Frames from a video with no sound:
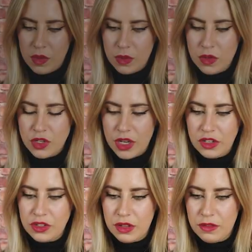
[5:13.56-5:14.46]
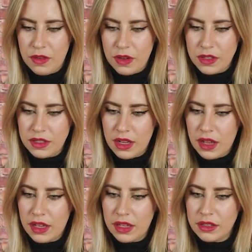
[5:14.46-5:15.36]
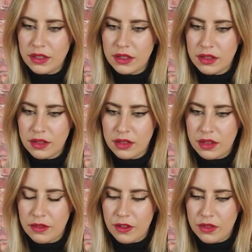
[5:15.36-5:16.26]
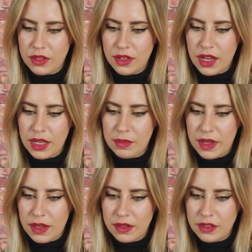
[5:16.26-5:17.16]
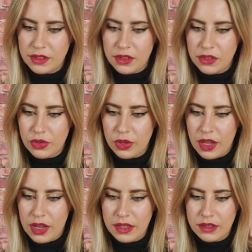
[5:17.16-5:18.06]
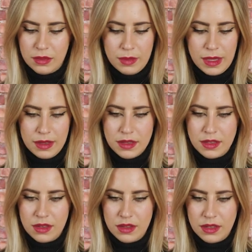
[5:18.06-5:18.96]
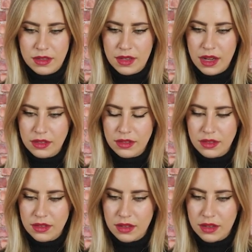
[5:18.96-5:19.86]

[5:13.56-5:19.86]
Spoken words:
We'll change the font size, the font type and centralize a bit the text